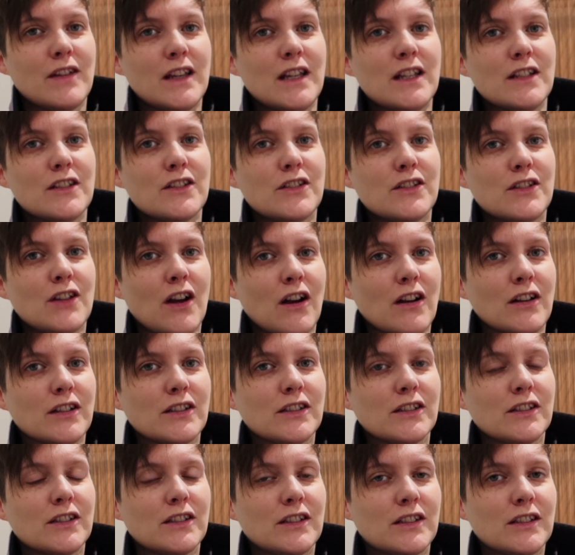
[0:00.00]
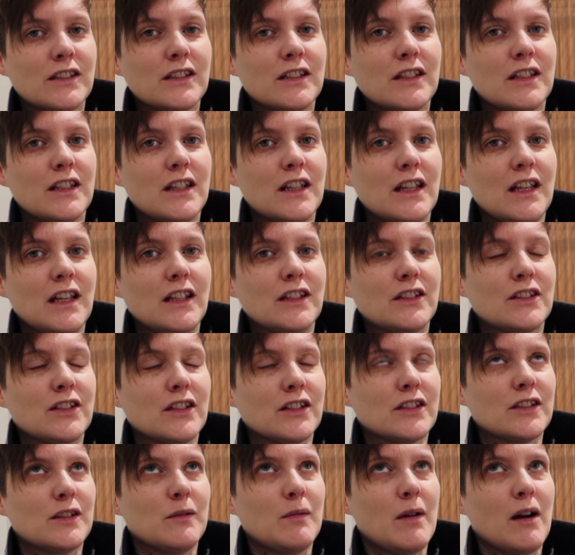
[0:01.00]
It's just
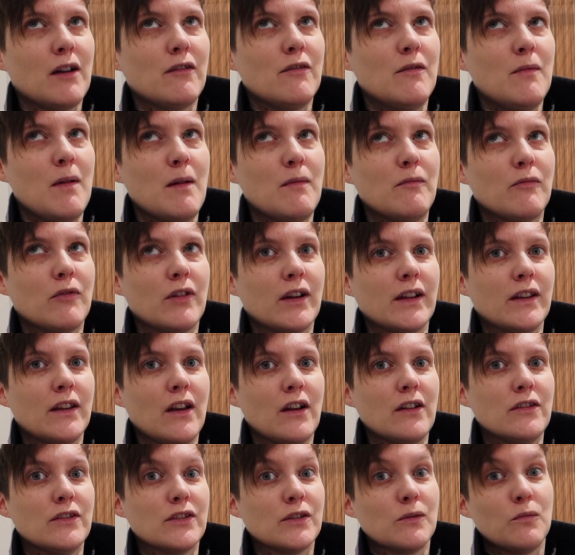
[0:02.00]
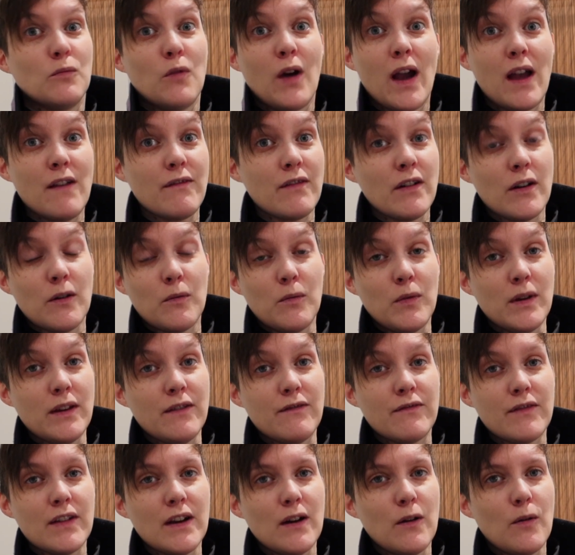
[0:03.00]
about remembering those, and whatever we
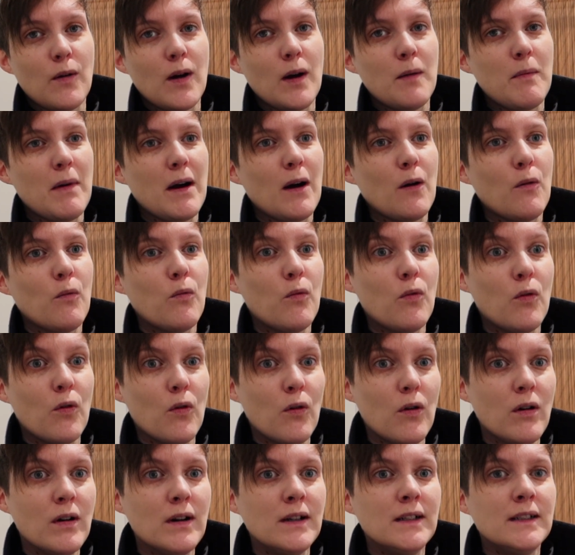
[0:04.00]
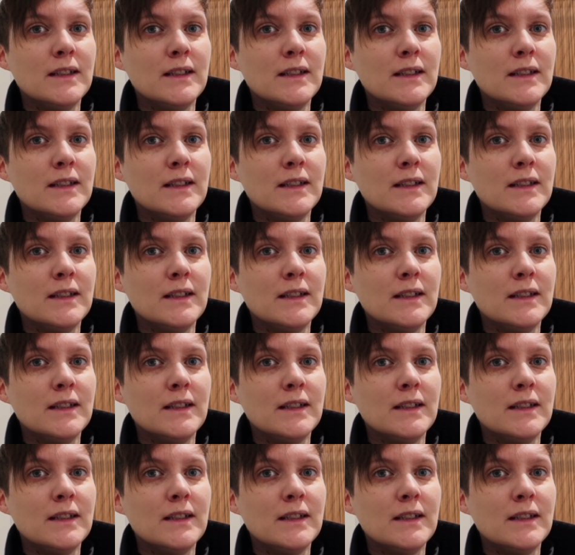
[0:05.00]
feel about war,